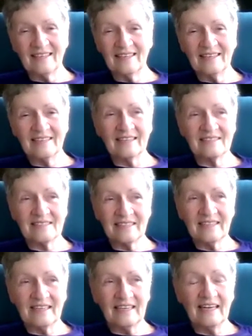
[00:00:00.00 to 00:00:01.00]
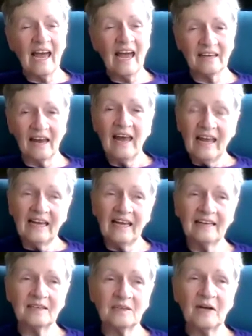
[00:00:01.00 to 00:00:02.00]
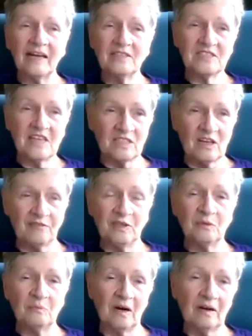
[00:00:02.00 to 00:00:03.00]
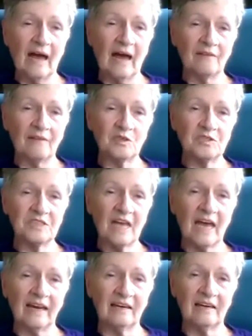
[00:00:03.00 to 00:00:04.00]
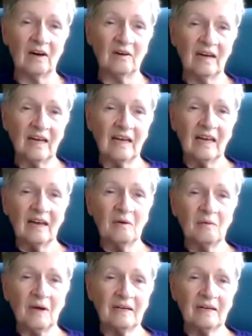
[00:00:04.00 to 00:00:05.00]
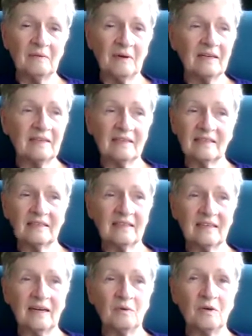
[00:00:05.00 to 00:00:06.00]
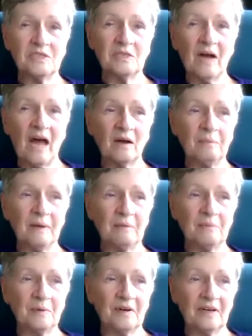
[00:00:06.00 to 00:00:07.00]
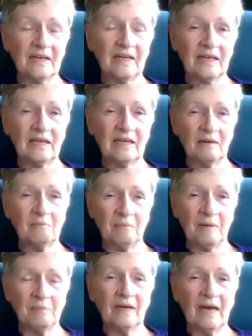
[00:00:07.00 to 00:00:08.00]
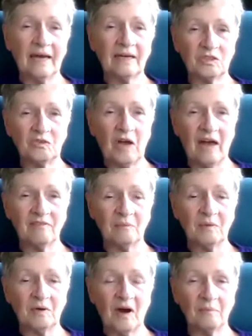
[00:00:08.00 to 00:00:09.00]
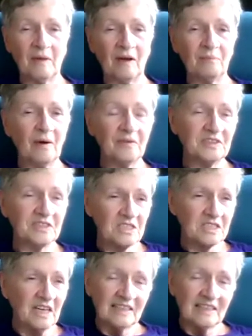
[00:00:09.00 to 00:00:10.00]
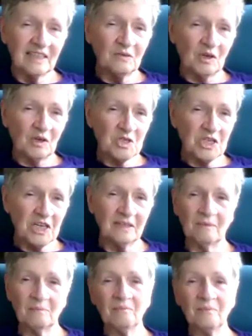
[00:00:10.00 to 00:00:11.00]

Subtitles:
Yes, he had a great sense of humor, I have to say. When he was around people, people liked to have him around. My mother just didn't want to share him.